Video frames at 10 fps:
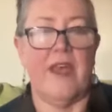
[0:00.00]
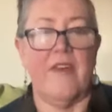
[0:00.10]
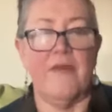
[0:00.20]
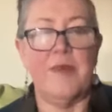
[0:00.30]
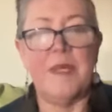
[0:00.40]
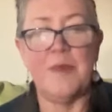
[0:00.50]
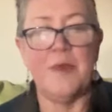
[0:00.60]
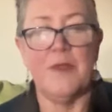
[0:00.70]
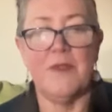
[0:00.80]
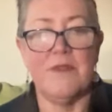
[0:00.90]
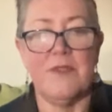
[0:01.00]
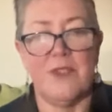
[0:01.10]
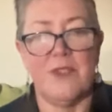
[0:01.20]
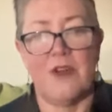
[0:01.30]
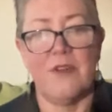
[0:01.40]
have people
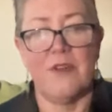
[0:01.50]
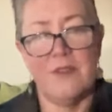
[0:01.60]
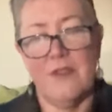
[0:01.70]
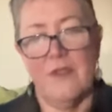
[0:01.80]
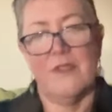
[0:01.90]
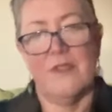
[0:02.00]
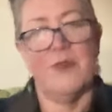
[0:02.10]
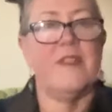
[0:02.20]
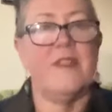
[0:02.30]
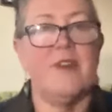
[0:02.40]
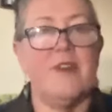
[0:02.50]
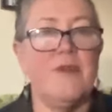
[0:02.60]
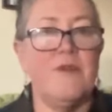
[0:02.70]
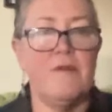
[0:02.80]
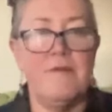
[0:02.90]
start doing their
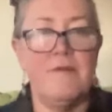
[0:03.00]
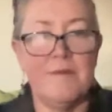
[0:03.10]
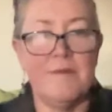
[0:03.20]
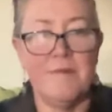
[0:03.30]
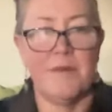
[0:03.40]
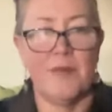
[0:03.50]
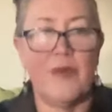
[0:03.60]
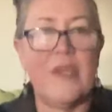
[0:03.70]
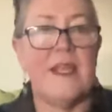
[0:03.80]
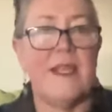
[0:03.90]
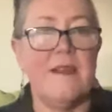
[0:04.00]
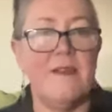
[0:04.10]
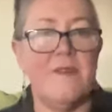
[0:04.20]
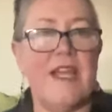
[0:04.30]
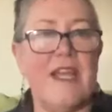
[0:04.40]
own breeding,
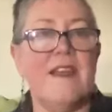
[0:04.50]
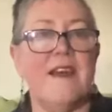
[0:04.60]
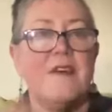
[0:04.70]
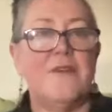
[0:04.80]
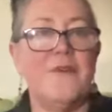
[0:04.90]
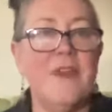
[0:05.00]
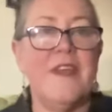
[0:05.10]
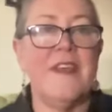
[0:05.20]
right, of